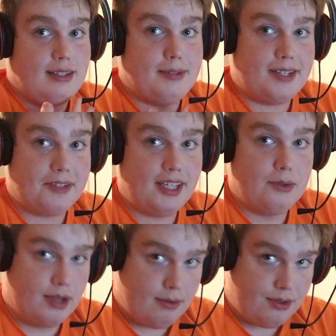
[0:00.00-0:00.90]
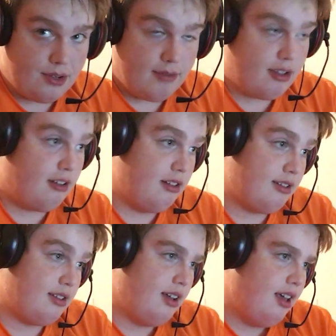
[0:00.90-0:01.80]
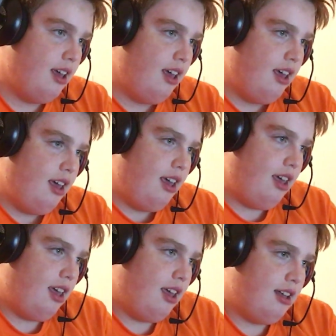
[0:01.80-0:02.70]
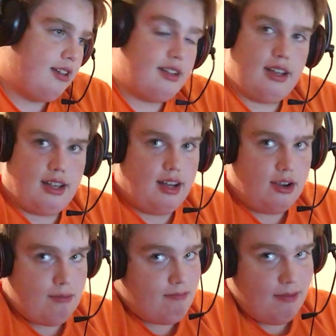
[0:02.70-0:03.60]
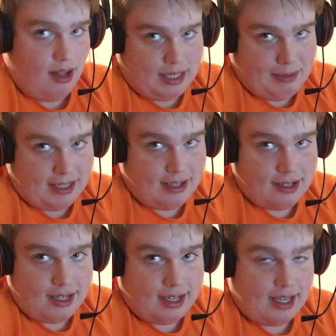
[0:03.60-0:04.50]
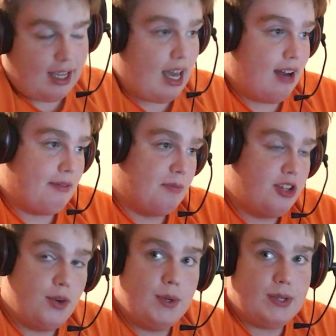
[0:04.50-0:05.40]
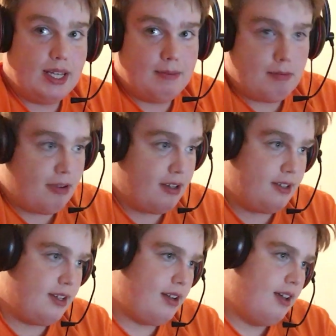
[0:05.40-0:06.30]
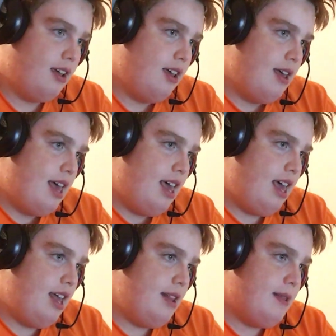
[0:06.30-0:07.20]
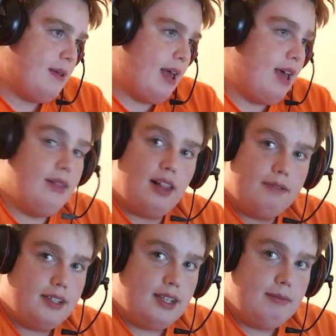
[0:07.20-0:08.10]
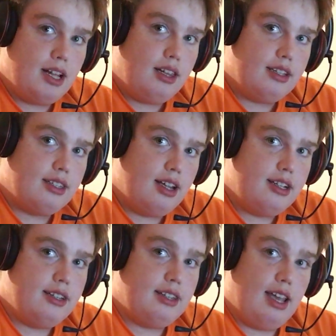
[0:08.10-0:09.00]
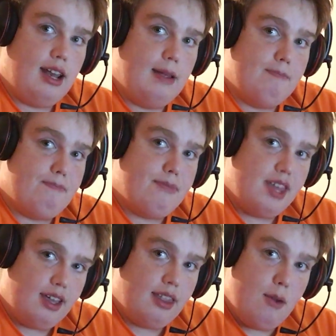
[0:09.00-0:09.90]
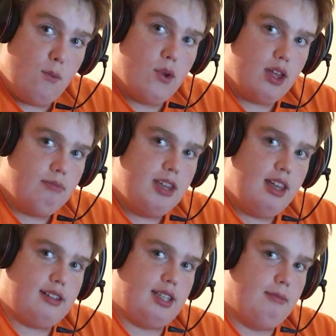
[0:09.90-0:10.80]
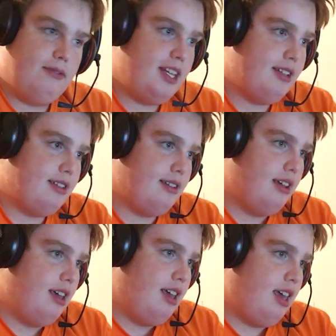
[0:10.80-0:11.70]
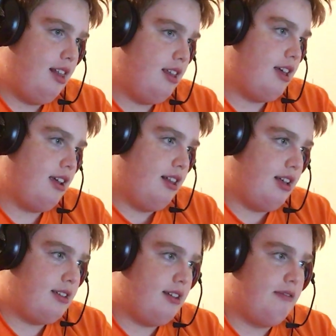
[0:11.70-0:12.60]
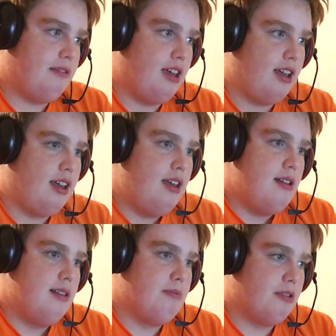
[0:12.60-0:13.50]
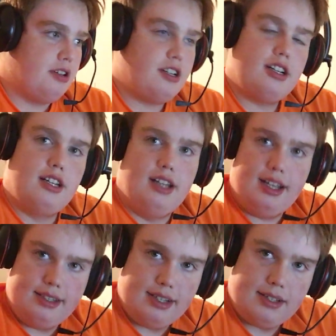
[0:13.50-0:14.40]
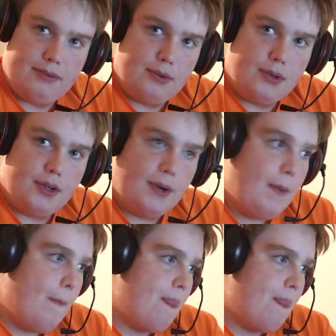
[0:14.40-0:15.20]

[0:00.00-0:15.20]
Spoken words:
specifically rear-wheel drive cars, and I know spectators get a kick out of them too. We see them in person, and I'd love to see them on the stages, and I think they will be at some events, and that stuff like the Porsche 964,